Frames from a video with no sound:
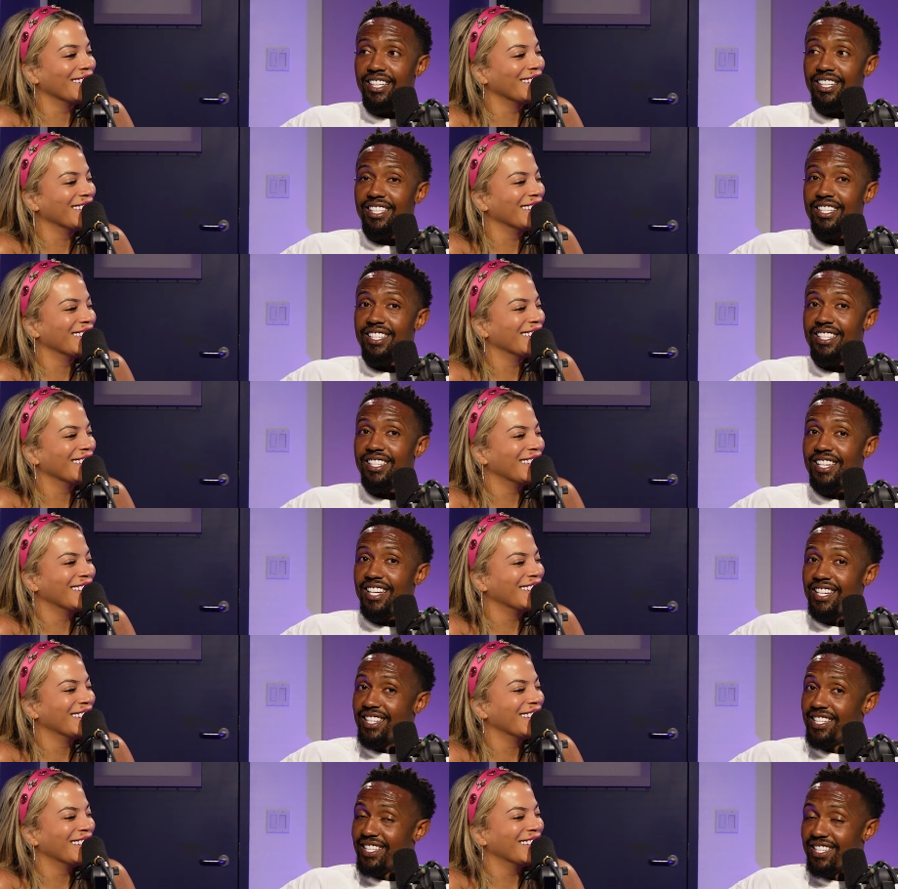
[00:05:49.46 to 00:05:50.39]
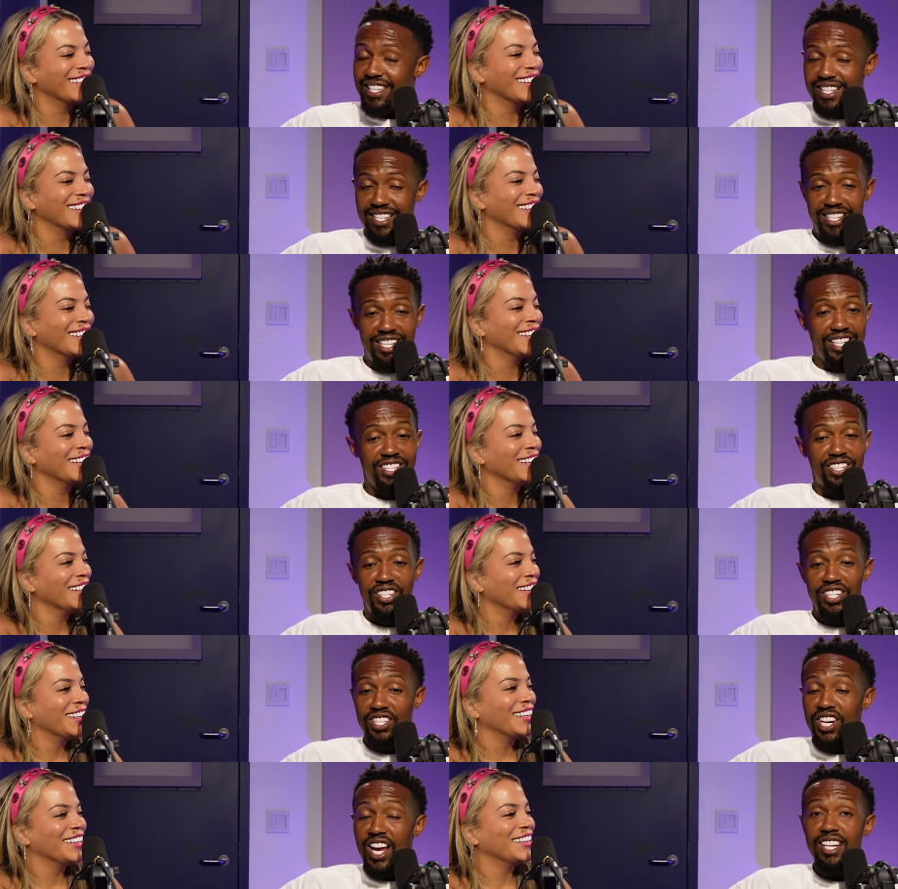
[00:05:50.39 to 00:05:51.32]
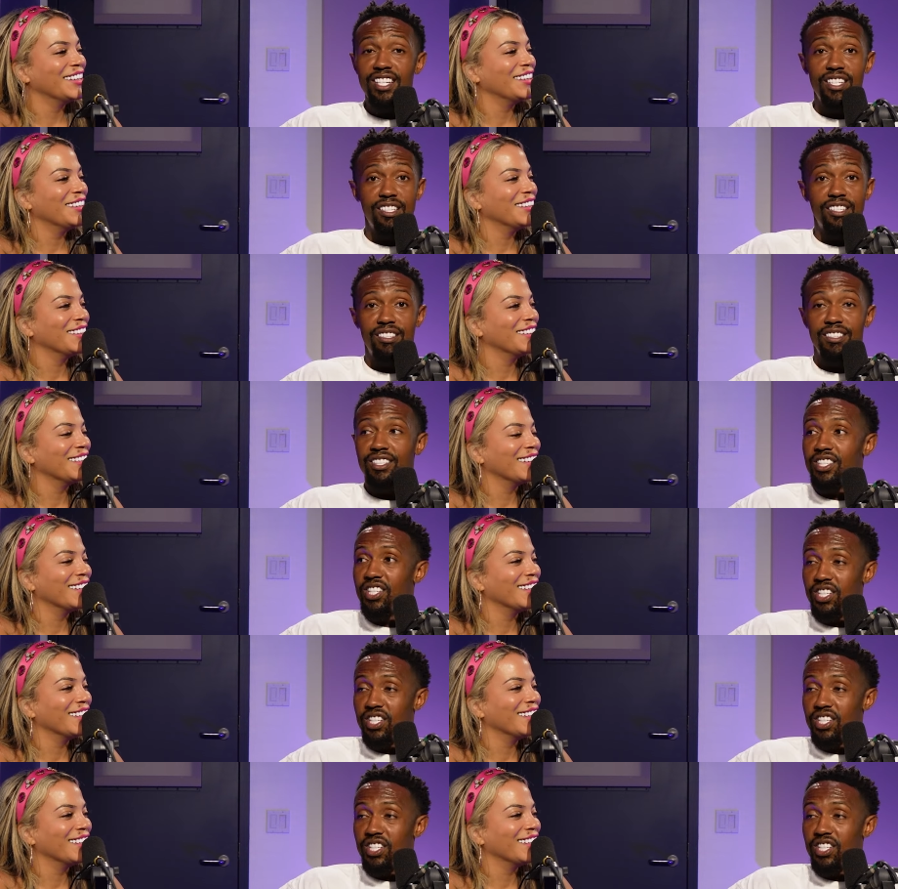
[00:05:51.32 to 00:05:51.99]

Speaker 1: is is just she changes.